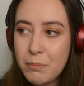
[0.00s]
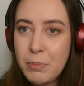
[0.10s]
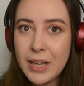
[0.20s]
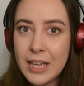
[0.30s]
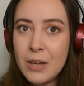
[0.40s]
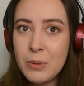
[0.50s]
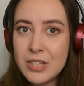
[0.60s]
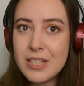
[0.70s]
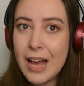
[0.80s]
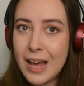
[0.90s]
but here we
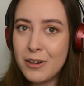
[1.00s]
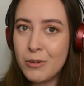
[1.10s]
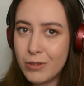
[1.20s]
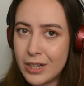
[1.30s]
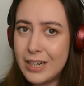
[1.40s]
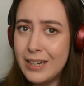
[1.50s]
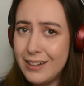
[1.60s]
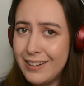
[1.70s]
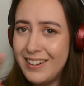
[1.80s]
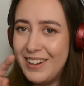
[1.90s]
just had a really
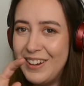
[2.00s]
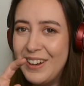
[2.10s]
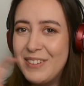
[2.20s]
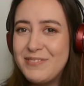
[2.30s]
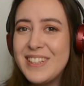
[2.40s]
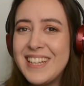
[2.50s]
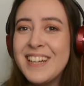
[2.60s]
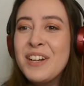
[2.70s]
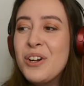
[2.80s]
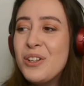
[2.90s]

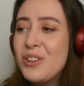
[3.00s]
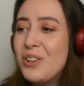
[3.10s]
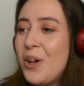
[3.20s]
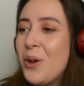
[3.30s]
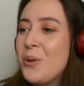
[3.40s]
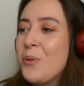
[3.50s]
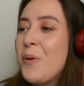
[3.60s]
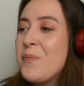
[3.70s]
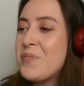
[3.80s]
lovely low